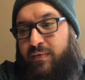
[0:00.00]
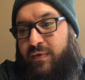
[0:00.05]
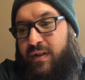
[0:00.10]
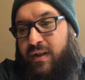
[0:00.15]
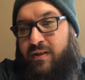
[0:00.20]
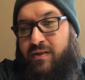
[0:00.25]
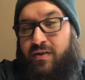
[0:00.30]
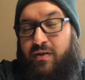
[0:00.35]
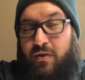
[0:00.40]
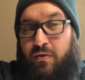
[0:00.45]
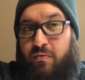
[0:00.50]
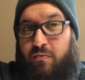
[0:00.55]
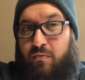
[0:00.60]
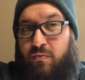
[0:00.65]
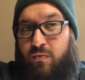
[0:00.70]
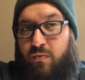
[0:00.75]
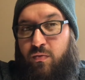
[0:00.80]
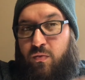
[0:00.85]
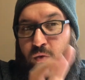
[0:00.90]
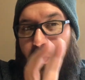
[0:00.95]
does their
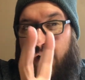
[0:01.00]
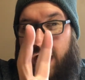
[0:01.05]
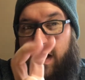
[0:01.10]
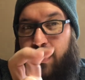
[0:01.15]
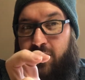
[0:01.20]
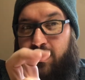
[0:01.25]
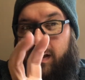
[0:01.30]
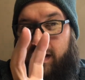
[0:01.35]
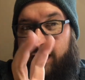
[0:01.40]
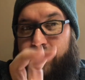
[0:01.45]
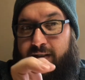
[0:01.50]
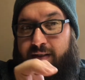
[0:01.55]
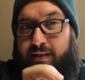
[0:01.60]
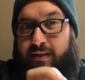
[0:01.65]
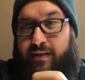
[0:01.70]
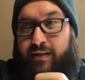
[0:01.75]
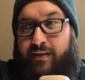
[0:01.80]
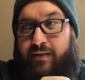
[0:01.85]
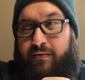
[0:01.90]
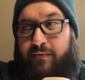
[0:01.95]

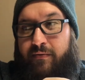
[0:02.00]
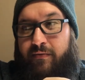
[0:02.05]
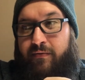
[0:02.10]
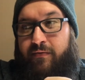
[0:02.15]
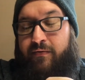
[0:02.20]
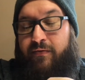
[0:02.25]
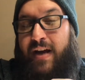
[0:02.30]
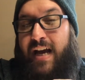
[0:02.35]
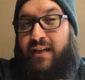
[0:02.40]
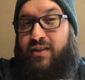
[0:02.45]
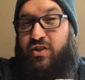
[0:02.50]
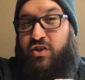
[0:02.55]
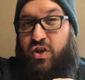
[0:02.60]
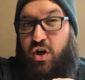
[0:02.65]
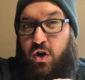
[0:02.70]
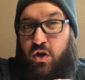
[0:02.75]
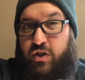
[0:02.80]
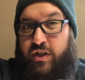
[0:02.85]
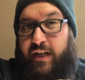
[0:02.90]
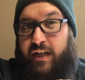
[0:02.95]
wireless fast
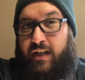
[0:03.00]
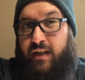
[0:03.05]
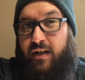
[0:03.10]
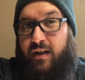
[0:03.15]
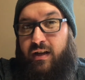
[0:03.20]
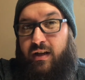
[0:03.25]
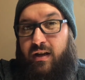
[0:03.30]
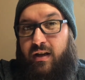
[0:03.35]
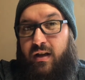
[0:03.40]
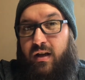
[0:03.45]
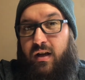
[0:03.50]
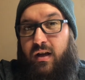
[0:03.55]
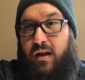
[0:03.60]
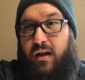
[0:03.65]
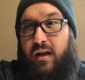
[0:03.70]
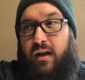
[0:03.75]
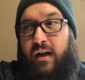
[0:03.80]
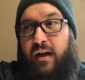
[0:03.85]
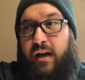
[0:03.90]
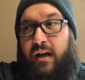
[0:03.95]
charging
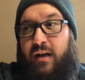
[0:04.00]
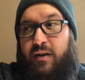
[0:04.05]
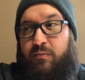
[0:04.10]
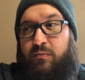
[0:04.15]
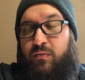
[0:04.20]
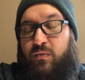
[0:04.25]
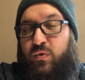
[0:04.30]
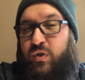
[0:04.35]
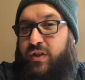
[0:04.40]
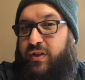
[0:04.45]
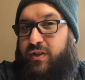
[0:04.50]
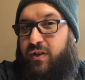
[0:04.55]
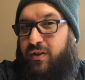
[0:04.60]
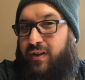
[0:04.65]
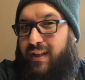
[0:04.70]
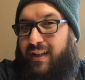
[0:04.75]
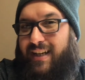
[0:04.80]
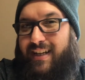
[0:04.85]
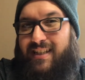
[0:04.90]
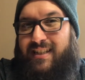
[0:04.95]
um, which is
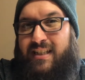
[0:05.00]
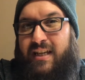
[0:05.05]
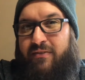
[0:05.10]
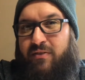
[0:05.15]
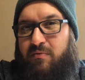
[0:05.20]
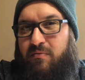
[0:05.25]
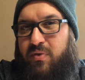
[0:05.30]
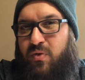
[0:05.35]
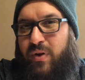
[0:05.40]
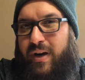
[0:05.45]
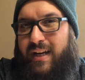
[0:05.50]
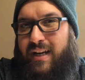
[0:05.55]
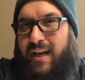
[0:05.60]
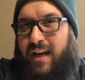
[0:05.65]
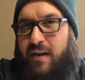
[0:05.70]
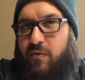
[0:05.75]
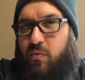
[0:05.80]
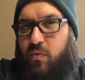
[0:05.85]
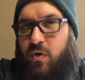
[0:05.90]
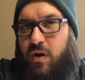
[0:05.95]
only like
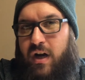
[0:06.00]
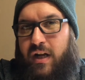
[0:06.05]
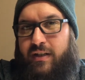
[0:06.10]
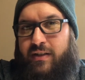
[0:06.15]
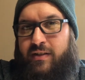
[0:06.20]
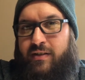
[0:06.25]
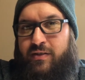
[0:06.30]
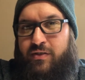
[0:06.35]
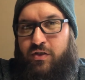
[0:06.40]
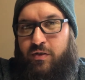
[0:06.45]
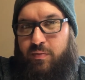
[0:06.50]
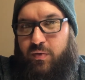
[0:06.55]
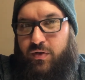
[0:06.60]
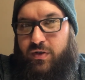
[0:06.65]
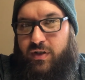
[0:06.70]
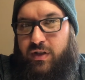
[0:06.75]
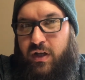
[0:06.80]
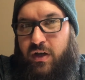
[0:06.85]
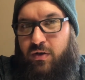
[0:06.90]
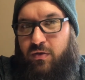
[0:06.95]
7.9 watts, super
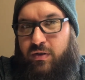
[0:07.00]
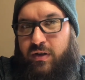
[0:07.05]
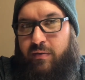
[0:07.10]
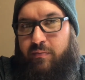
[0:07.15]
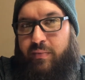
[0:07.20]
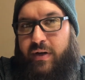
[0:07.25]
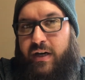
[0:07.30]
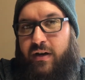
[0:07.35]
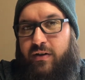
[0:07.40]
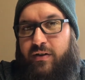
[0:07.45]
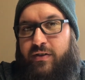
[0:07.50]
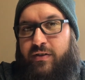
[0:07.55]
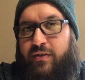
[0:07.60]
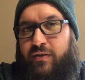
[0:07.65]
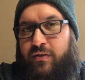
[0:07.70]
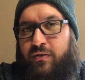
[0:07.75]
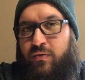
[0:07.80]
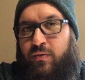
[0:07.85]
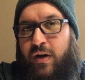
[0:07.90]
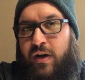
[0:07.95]
slow compared
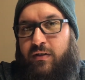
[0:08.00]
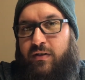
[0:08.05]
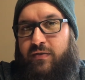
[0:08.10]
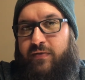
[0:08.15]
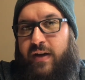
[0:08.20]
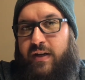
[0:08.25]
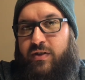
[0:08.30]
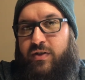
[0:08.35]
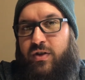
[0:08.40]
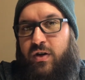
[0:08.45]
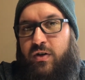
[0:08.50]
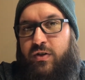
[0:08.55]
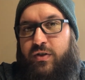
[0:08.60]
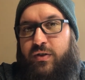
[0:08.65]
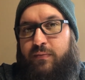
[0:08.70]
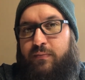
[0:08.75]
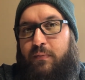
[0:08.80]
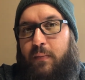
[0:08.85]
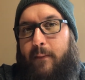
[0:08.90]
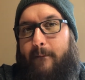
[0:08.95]
to wireless fast charge.